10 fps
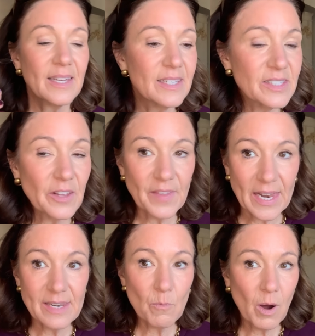So
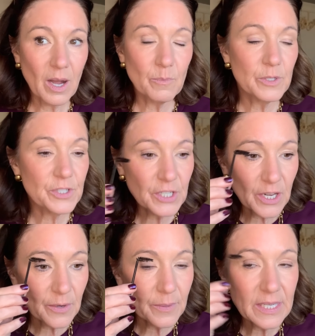then what I would
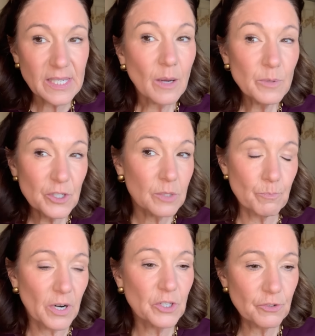do is I would just
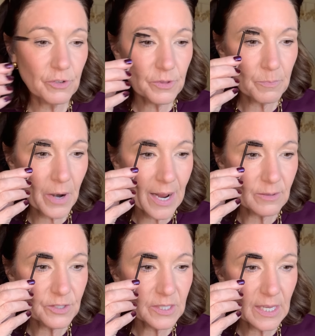brush through the
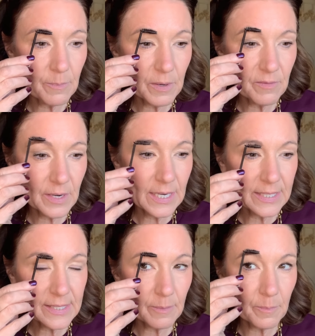brows, just keep it really
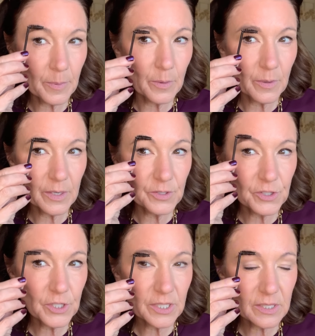simple and
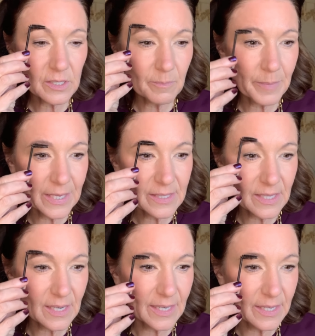just
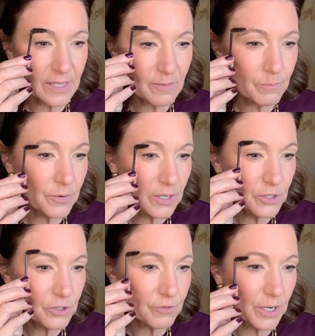basically
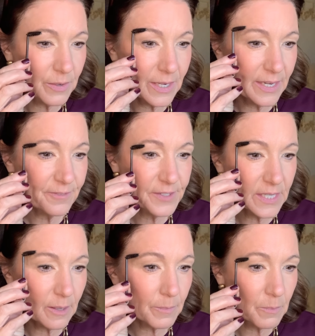brush through, lifting
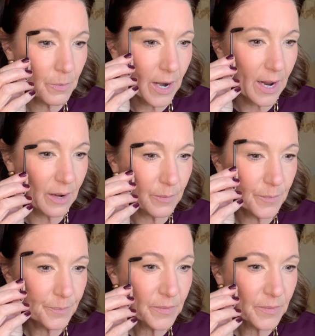up the brow.